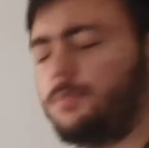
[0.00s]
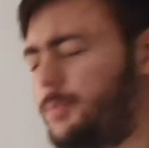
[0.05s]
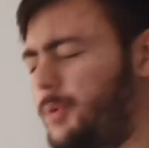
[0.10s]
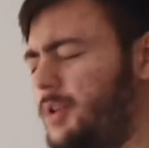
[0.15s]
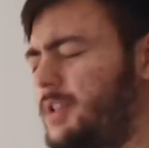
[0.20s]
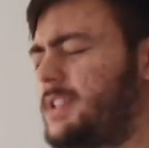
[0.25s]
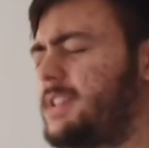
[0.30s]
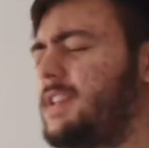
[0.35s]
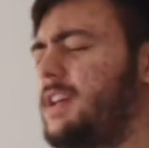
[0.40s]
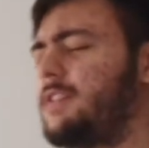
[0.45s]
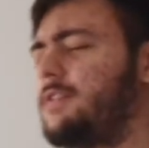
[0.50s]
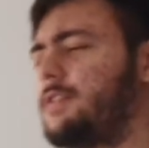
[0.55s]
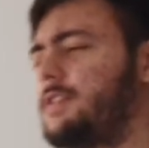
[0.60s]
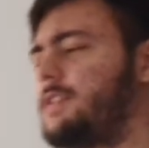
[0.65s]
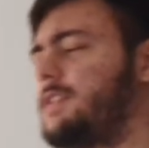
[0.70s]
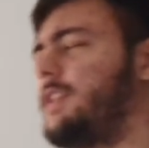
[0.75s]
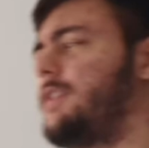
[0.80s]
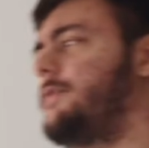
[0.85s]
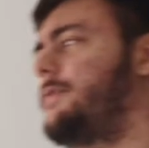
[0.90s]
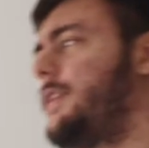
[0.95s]
pretty standard
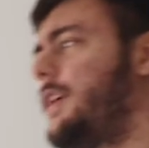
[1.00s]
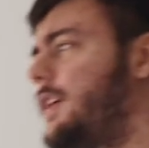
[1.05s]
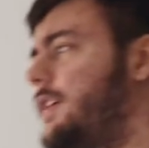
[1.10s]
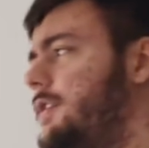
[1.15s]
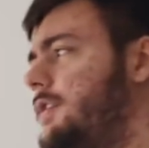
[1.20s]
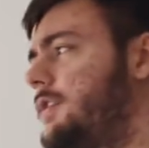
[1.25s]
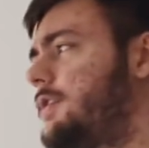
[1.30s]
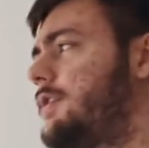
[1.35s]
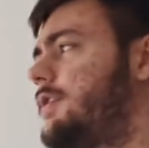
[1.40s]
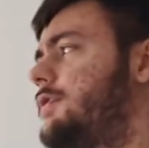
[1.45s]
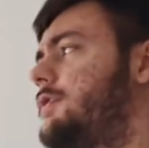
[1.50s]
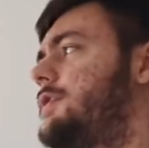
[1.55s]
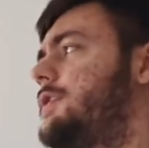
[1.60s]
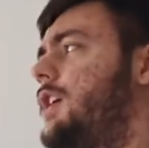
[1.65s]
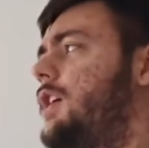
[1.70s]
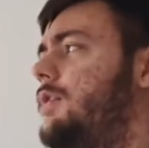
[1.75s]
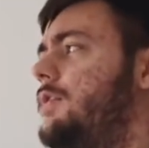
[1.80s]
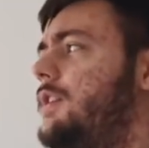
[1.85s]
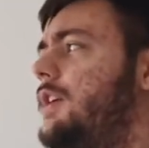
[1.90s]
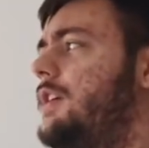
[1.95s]
stuff. And it turns
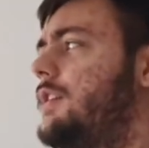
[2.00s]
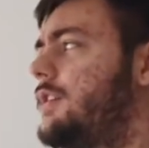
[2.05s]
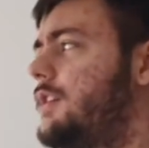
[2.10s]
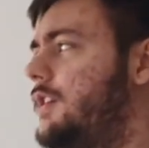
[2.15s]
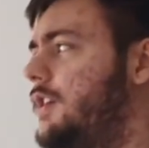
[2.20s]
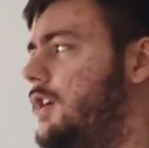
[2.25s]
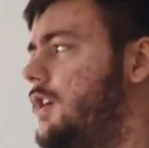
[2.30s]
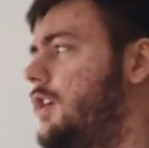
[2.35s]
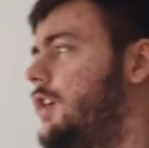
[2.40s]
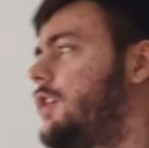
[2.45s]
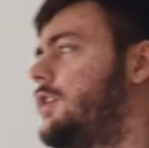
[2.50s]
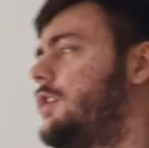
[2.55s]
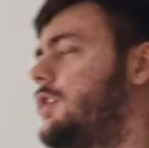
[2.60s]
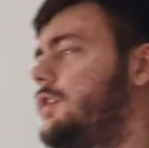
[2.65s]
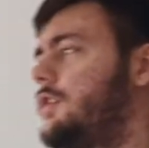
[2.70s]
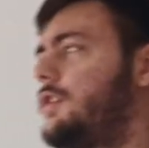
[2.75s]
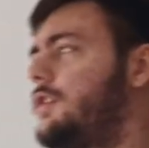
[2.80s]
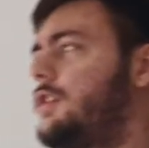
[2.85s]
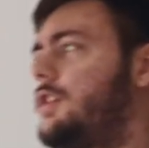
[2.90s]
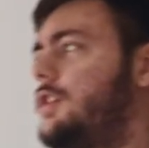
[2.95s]
out that
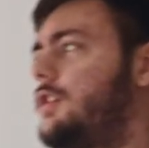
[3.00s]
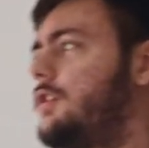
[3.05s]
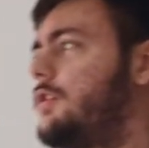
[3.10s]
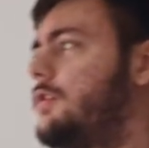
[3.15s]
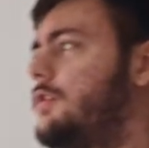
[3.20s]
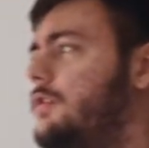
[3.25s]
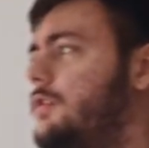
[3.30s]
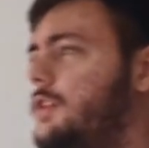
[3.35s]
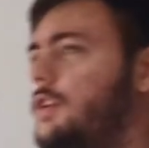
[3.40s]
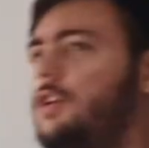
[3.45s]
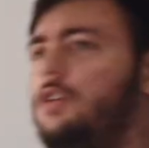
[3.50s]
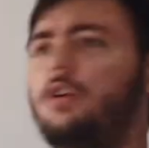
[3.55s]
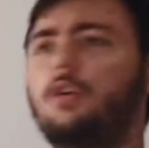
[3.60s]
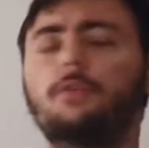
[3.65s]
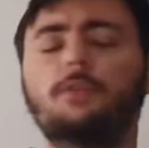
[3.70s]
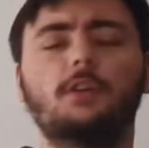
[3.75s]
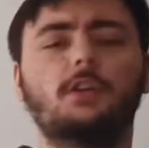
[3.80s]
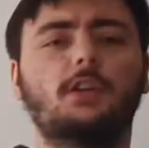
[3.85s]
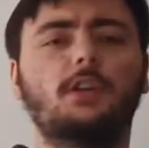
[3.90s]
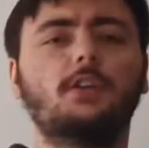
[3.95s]
the hero
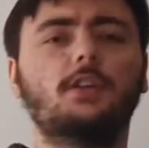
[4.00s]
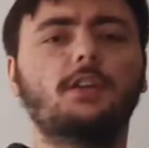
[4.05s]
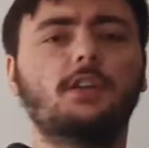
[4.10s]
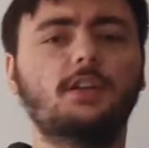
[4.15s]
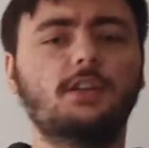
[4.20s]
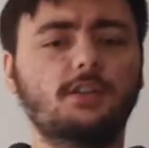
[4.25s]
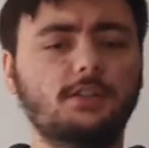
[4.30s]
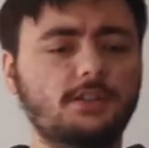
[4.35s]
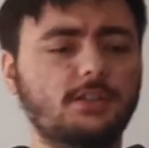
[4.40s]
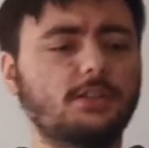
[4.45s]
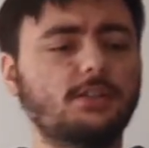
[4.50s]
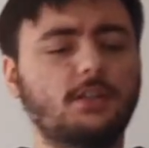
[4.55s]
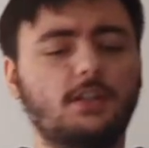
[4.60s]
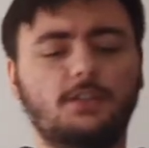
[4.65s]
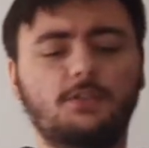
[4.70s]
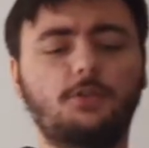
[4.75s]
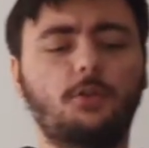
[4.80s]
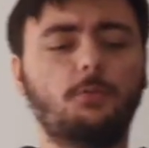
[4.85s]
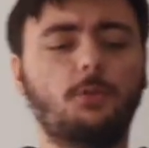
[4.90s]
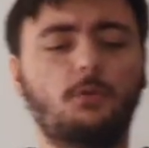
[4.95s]
of the healing is extremely